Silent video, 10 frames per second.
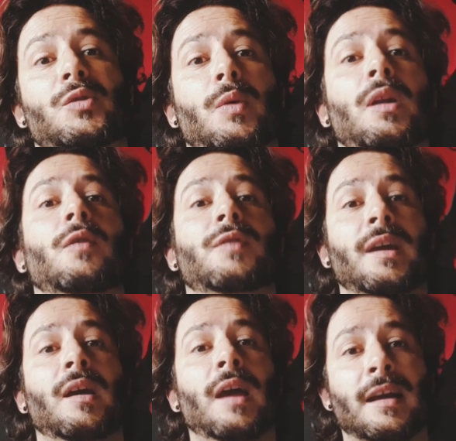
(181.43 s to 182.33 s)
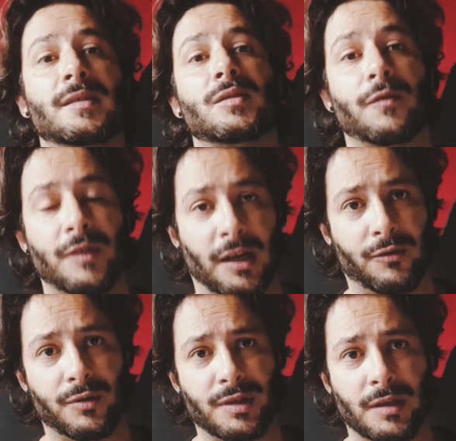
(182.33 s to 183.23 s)
well of the excess of
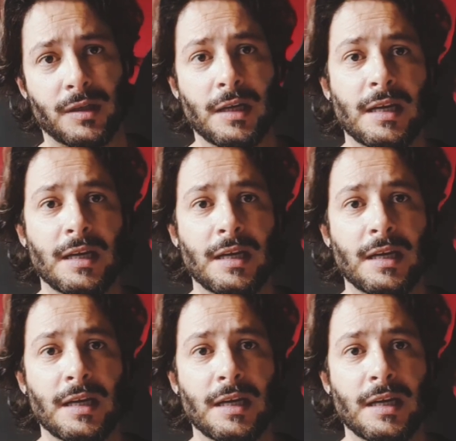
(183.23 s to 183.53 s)
nitrogen.